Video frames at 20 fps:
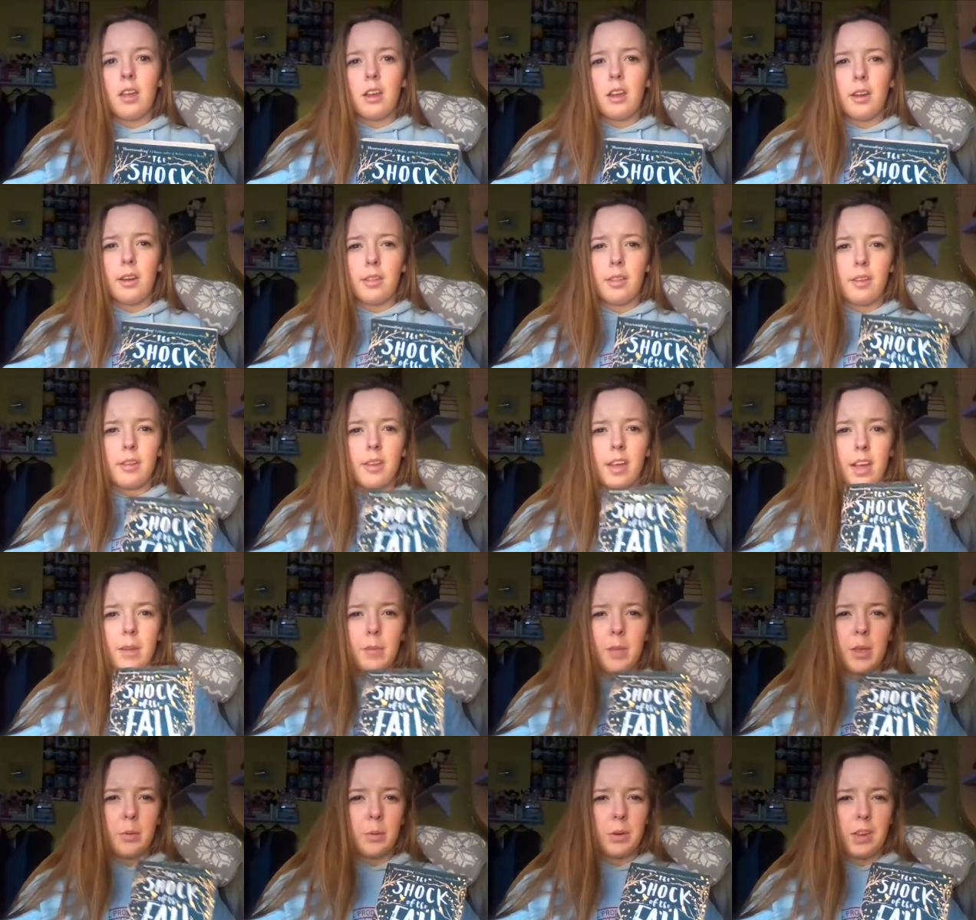a lot of the
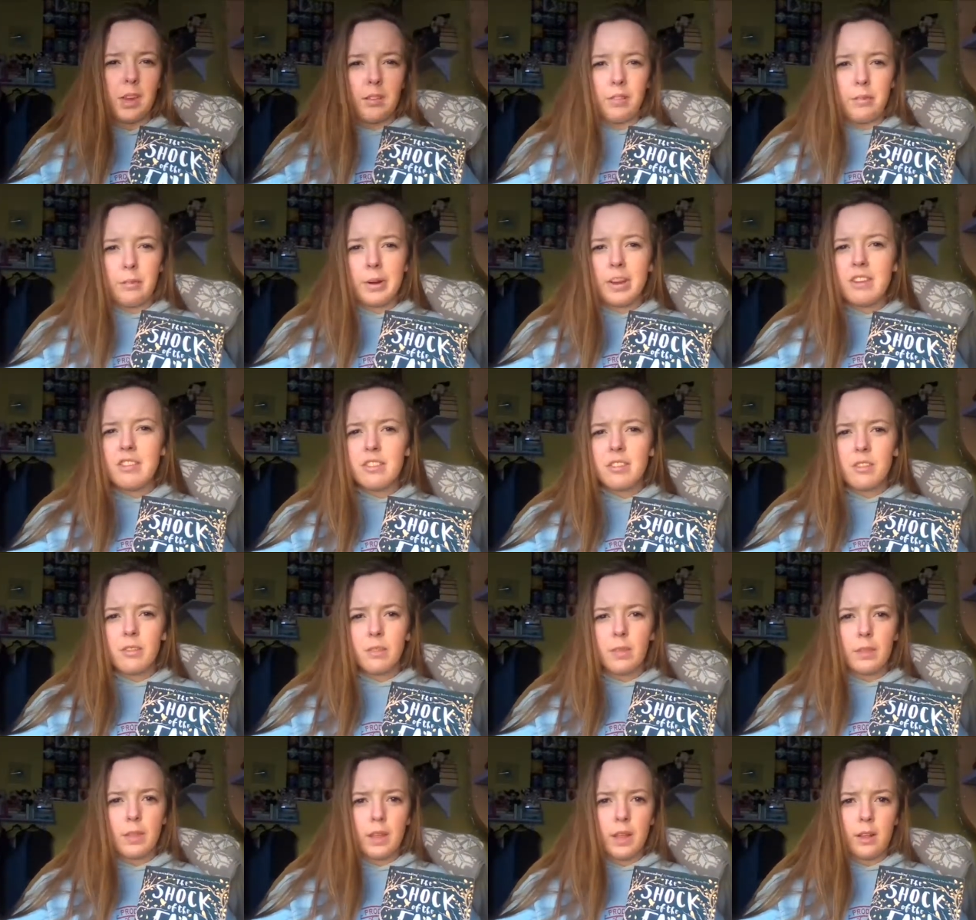time he would give
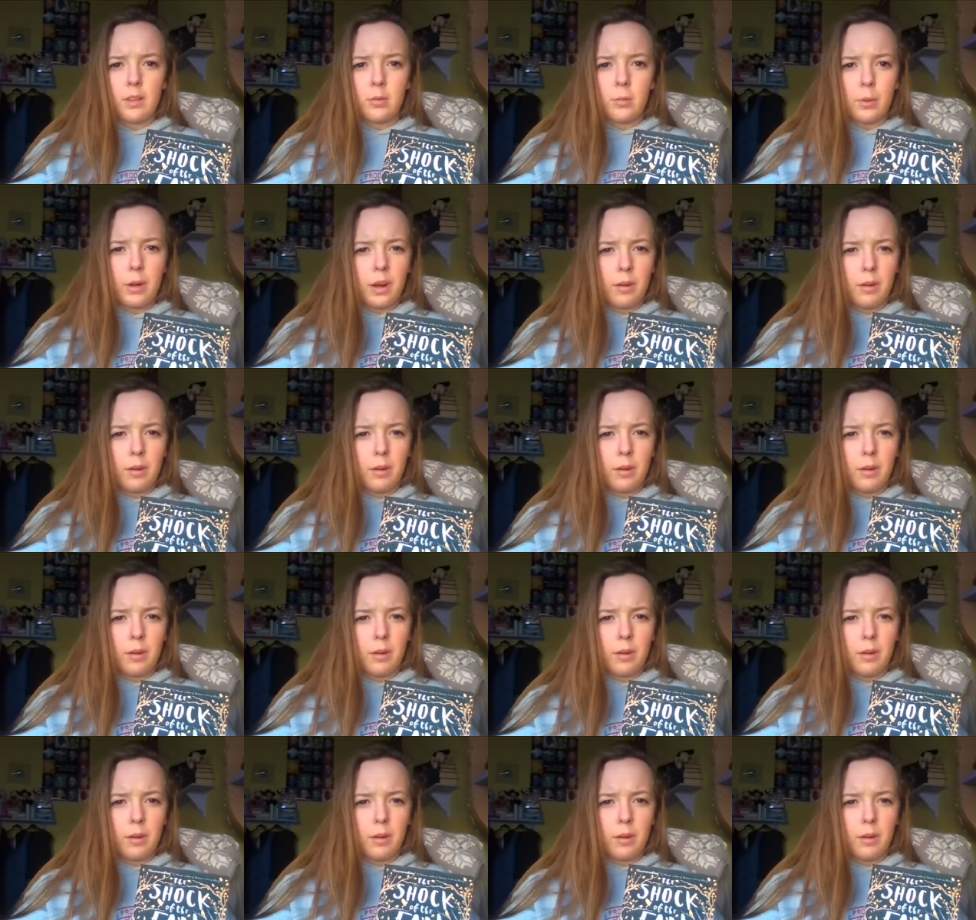reasons for things,